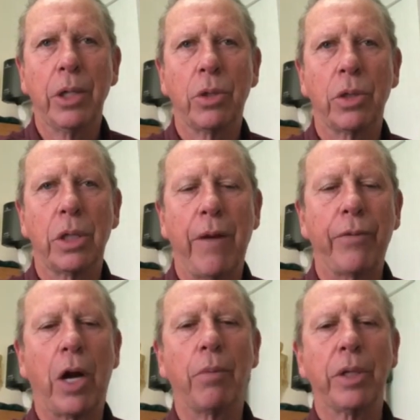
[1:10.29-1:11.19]
So his
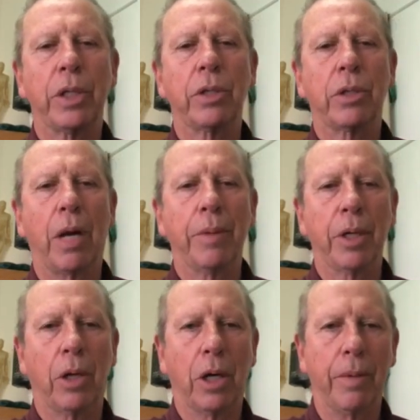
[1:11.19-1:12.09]
left arm was his
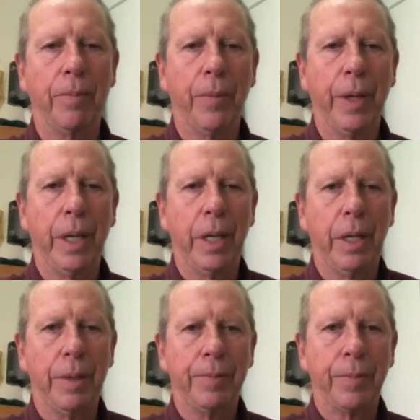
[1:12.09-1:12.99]
dominant arm.
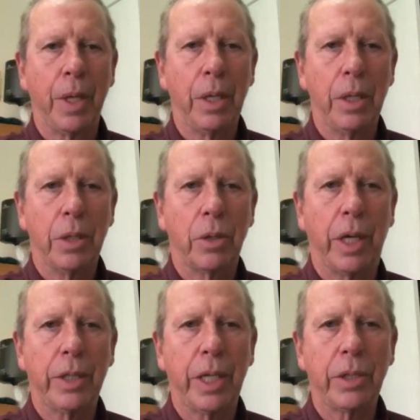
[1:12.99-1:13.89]

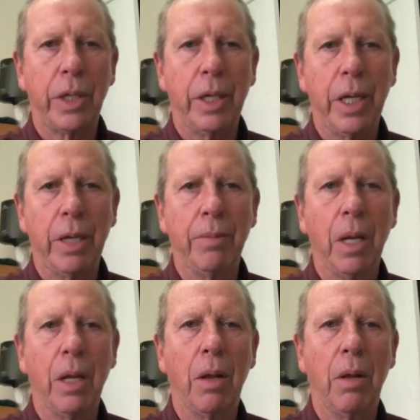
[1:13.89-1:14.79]
So I tested him.